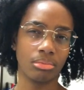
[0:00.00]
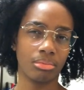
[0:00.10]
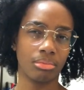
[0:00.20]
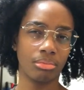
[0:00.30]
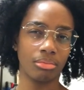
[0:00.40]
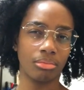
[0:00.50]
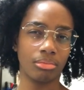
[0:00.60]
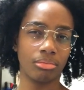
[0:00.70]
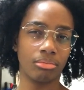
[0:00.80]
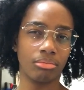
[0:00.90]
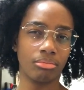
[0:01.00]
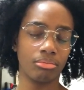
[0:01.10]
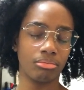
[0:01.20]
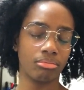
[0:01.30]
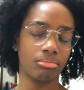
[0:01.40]

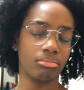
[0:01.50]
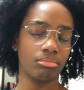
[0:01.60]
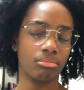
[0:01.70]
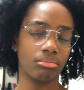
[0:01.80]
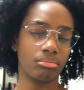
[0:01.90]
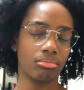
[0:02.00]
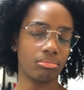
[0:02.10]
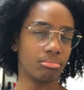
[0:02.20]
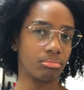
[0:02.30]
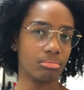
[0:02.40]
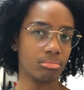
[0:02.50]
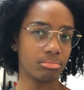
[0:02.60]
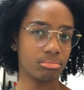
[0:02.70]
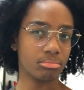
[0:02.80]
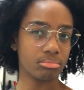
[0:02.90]

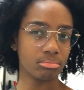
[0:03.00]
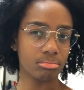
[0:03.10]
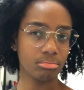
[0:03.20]
Nobody speaks.